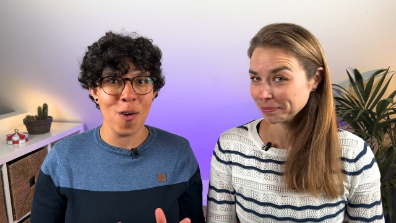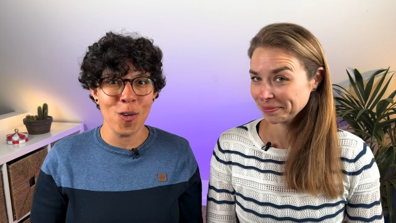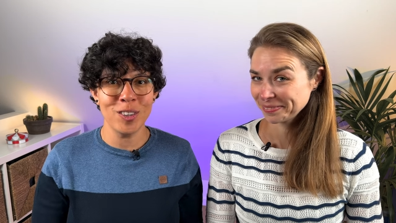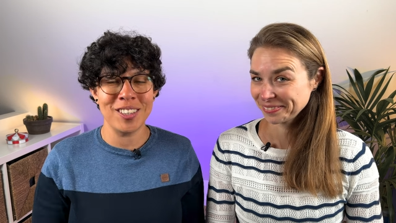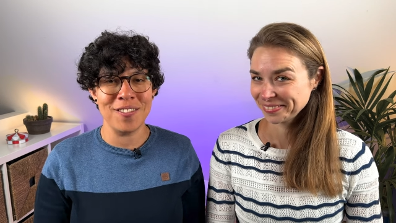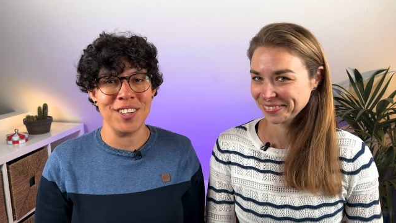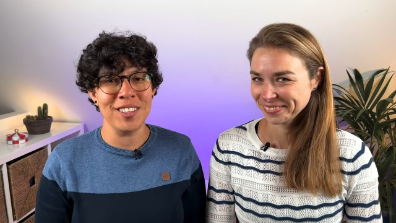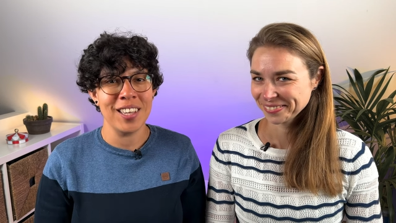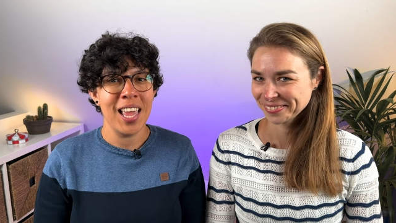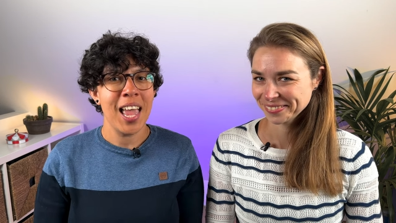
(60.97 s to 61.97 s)
Speaker 1: old
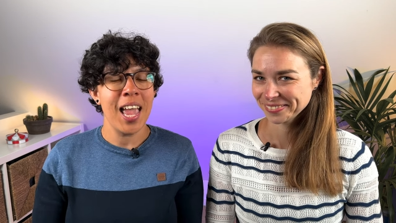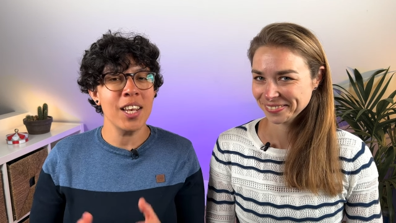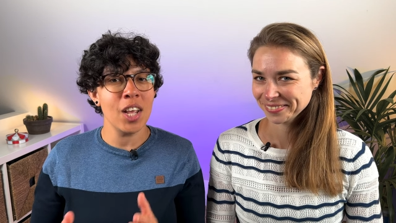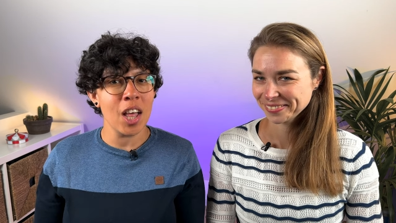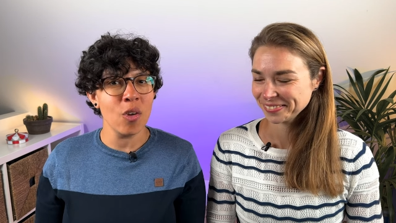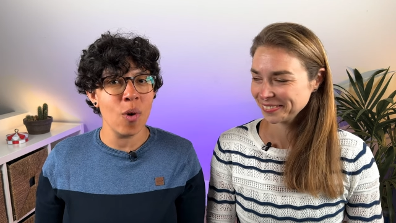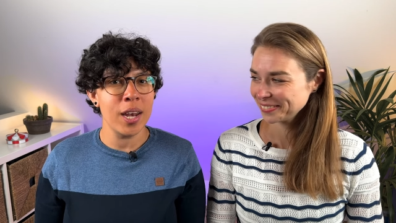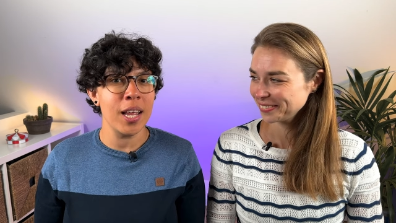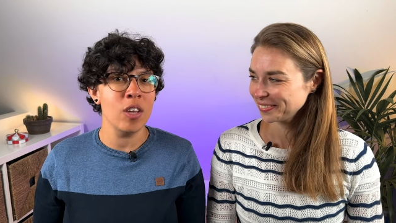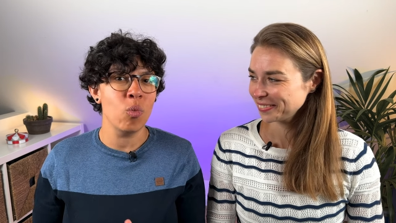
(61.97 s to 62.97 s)
CVs, and the other
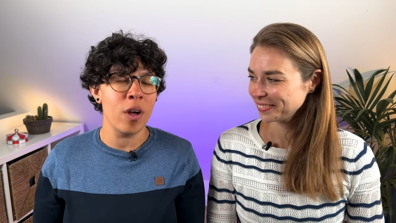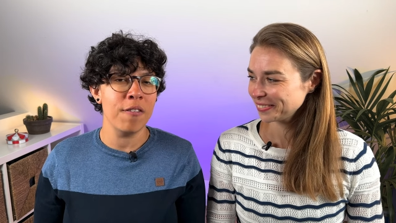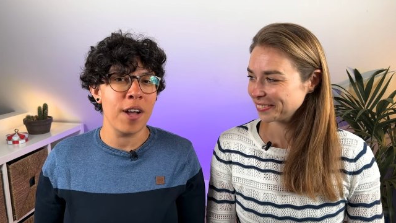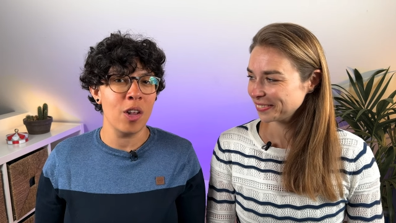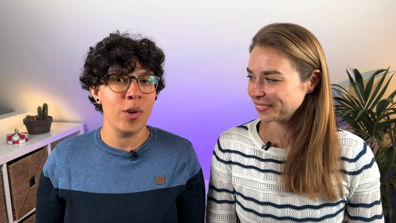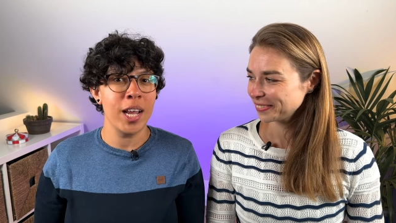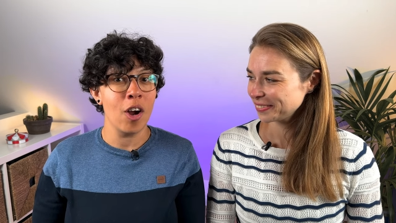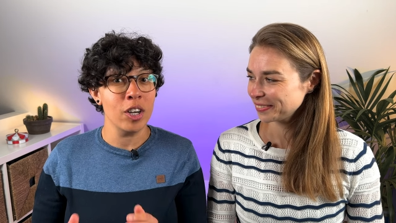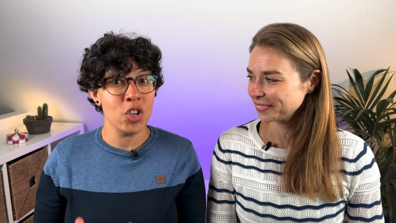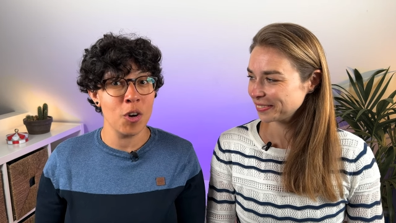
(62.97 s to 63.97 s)
one is one following
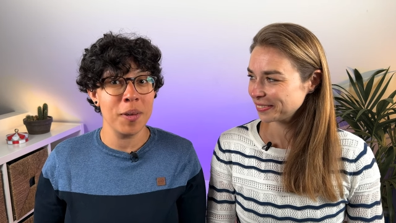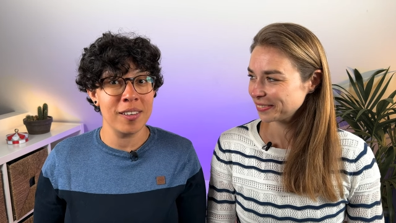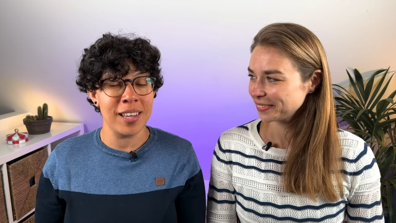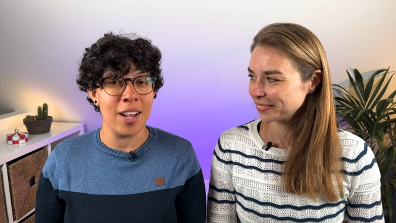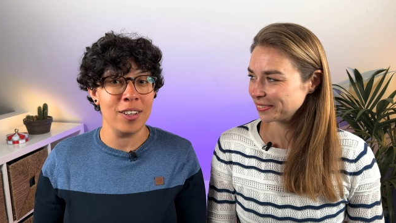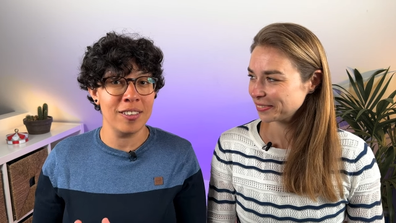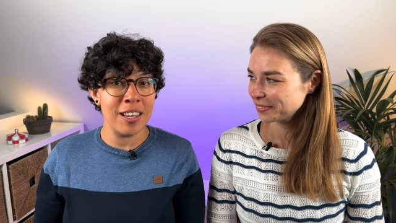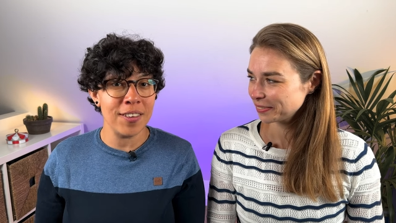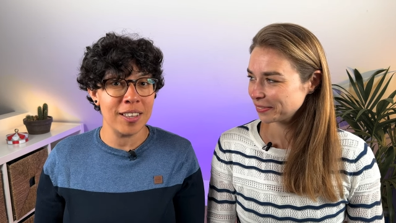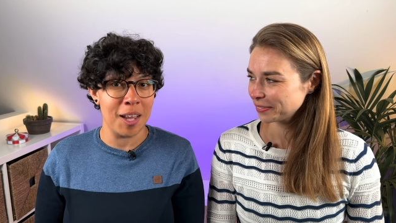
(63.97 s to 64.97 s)
our German style
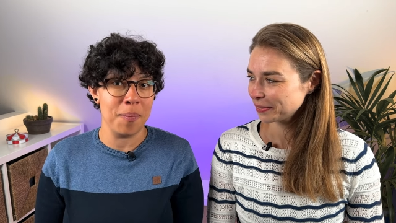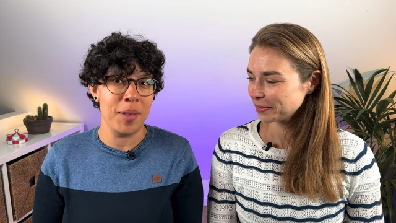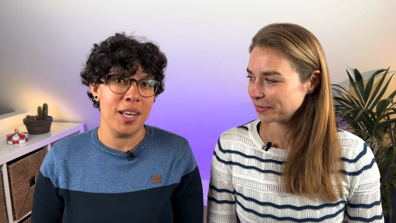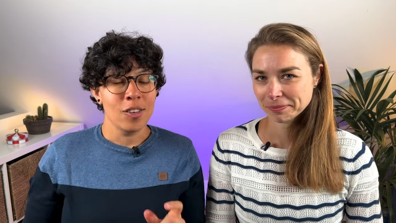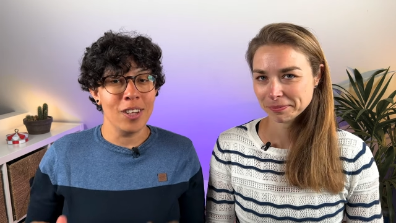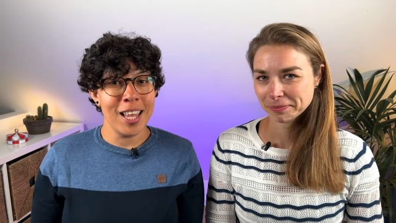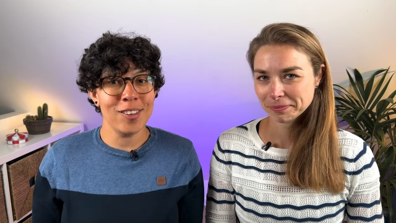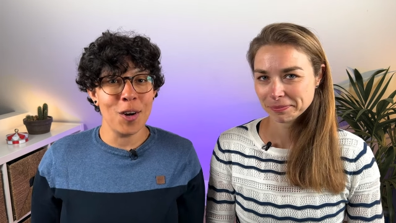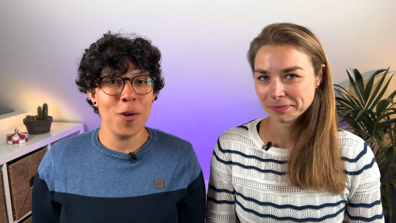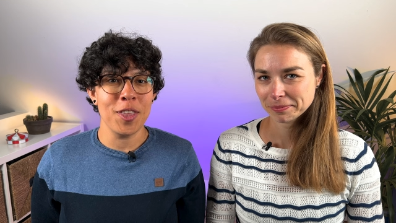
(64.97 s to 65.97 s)
CV template. So let's
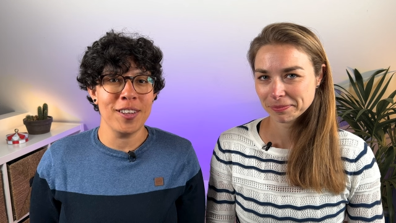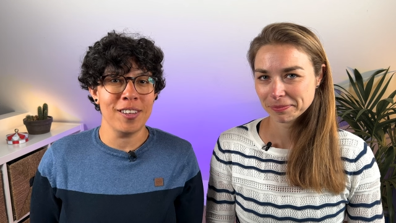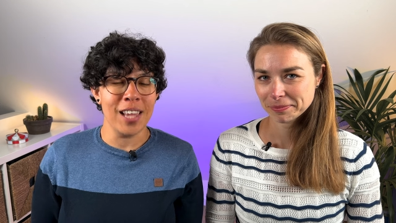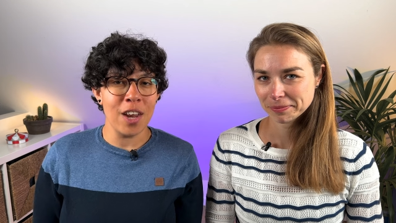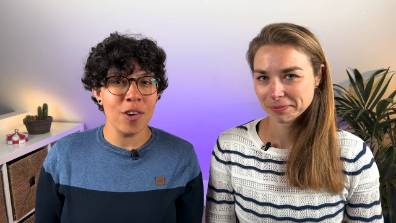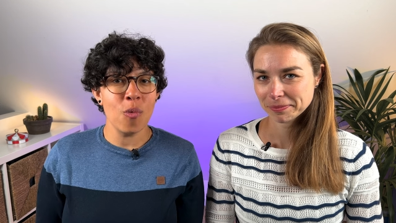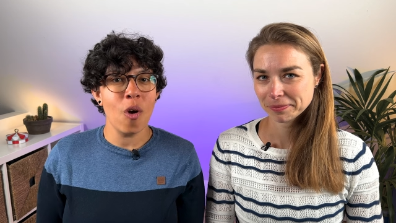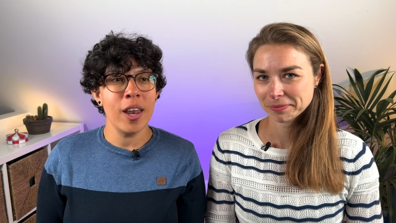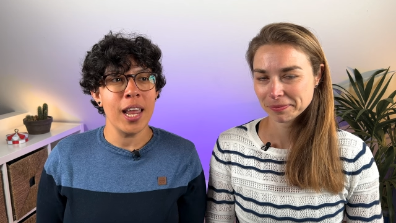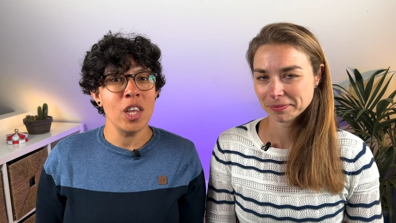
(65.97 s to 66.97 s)
start with a designery
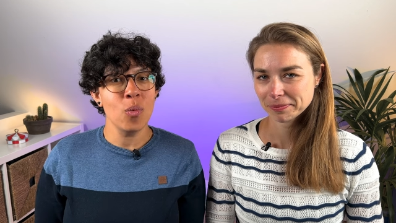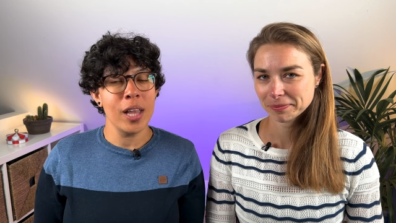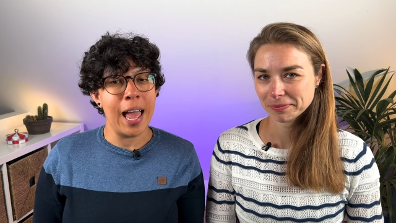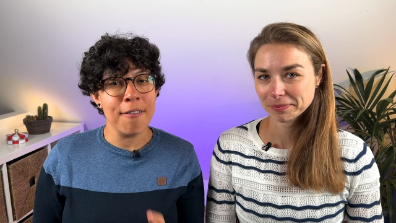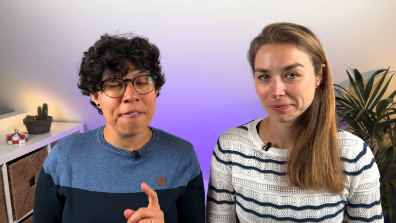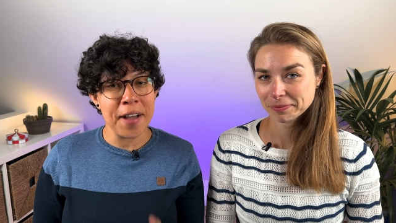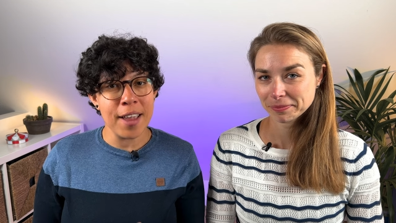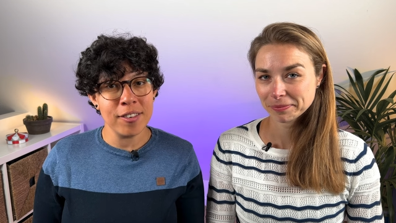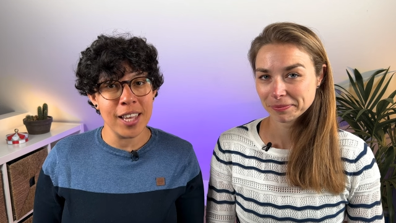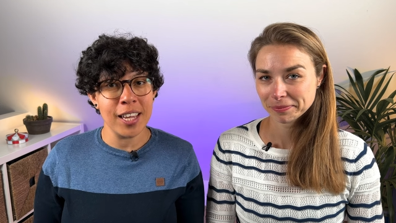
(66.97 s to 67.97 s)
one and you will have
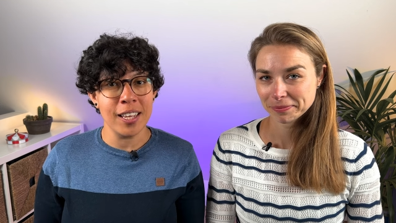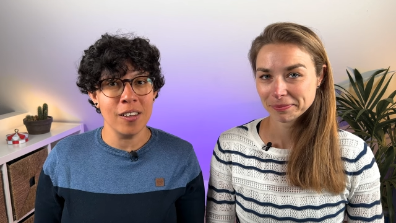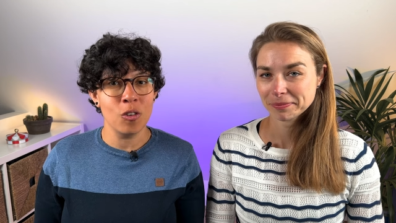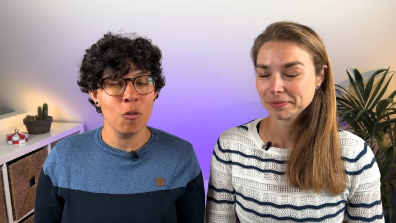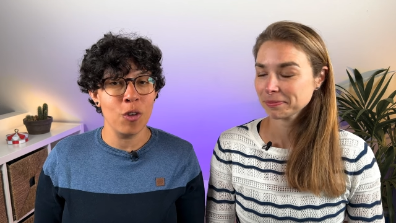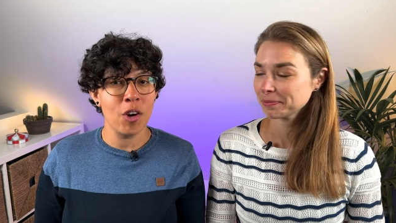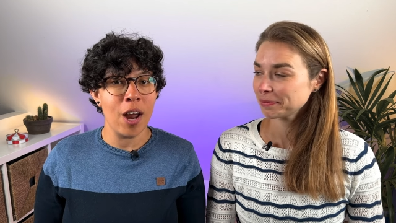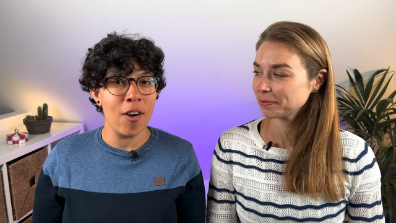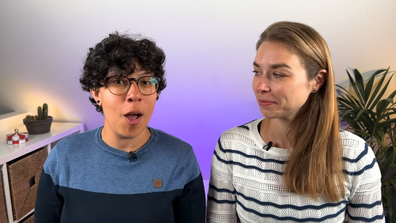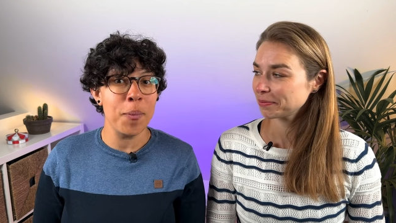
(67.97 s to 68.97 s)
five seconds to figure
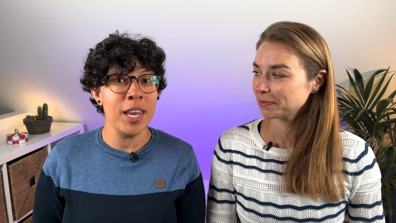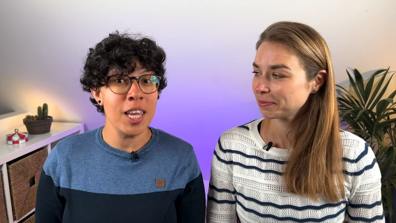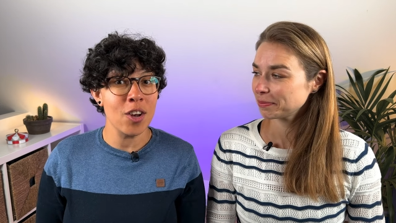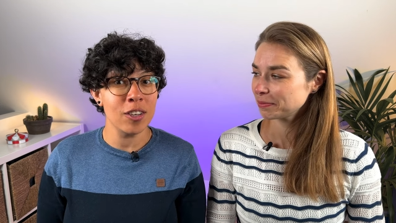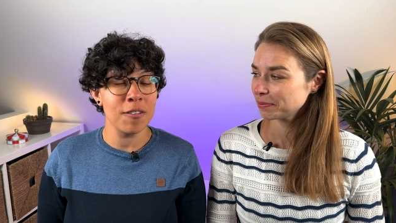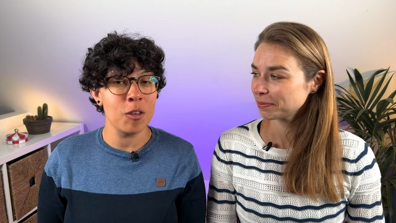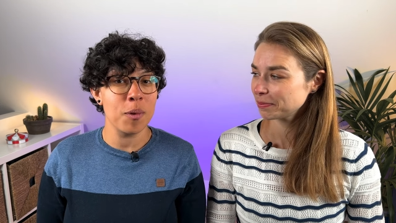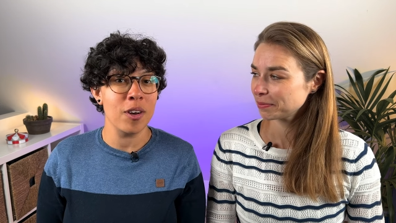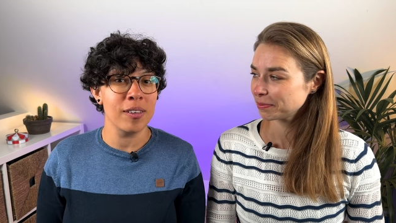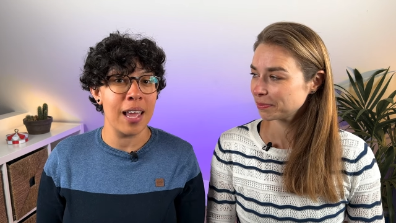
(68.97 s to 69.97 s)
out how many years of
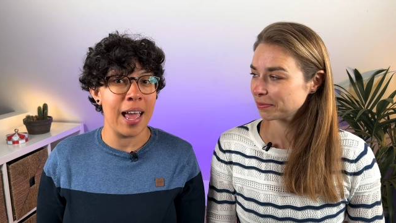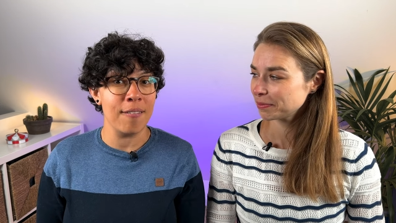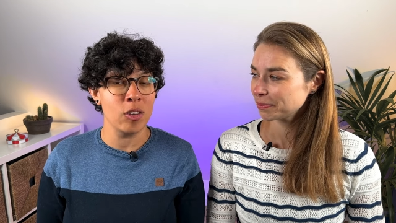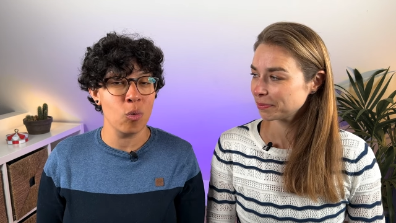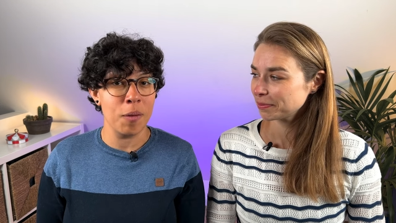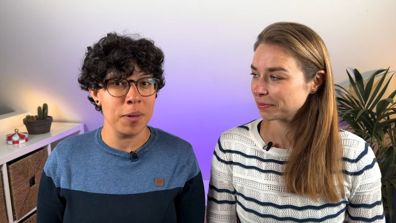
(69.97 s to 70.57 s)
experience I have as a web